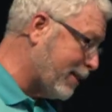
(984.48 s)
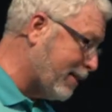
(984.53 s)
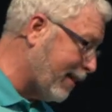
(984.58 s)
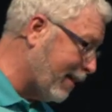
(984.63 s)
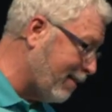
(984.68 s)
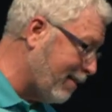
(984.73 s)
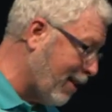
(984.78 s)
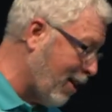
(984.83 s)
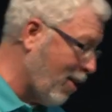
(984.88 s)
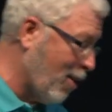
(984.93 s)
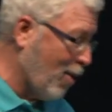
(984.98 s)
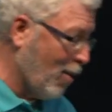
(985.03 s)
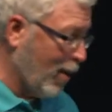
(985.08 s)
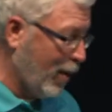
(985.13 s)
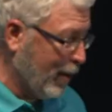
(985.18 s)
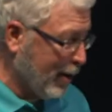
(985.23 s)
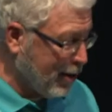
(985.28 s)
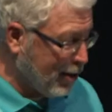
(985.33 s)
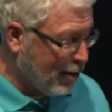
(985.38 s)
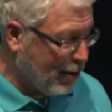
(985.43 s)
like, no, we
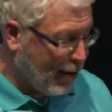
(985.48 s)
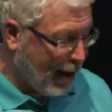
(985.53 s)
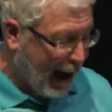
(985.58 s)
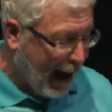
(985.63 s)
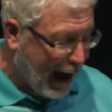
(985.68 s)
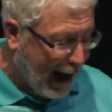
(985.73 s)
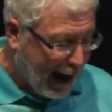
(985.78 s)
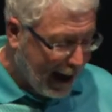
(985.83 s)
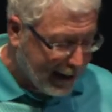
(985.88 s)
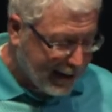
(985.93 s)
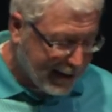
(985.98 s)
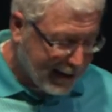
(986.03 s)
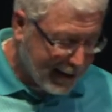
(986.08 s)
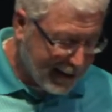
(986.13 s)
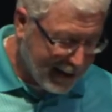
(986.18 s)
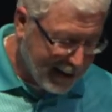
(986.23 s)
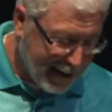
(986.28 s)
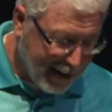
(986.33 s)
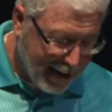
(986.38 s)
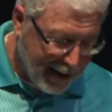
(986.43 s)
wouldn't do that.
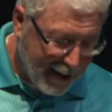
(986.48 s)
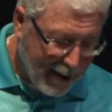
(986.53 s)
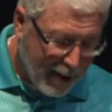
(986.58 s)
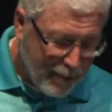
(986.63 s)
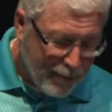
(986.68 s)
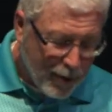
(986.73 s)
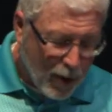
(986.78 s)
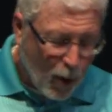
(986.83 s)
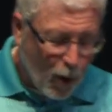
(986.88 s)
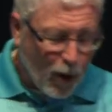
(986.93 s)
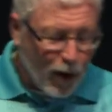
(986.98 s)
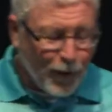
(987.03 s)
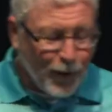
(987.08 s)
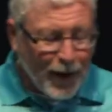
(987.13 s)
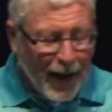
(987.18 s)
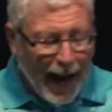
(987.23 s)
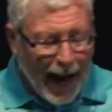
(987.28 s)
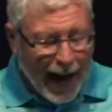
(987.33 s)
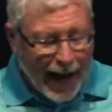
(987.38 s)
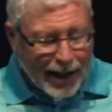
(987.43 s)
Or if
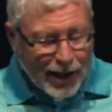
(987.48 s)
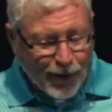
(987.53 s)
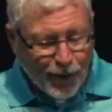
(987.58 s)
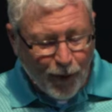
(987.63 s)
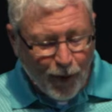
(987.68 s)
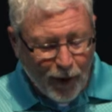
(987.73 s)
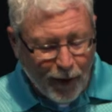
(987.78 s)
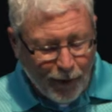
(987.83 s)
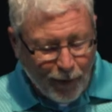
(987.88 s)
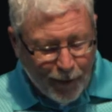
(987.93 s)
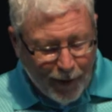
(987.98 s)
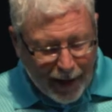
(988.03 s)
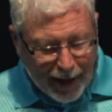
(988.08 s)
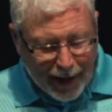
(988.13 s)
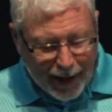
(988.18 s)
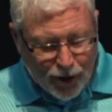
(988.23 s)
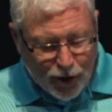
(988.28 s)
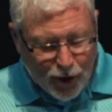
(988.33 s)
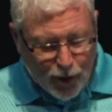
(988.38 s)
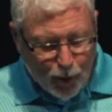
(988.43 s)
he asks for a
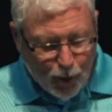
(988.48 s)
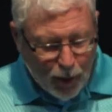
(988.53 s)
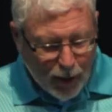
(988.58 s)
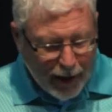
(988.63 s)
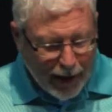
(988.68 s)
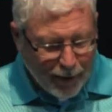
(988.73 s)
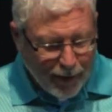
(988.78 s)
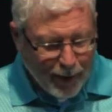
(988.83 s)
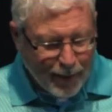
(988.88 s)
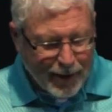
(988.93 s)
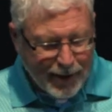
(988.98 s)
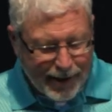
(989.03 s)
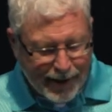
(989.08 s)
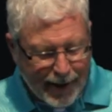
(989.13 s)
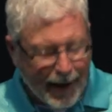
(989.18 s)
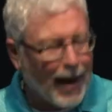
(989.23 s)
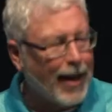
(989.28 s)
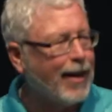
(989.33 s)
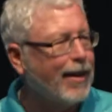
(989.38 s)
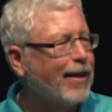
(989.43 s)
fish, we'll give him a
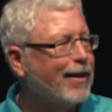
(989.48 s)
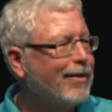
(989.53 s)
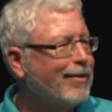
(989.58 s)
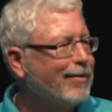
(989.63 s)
snake.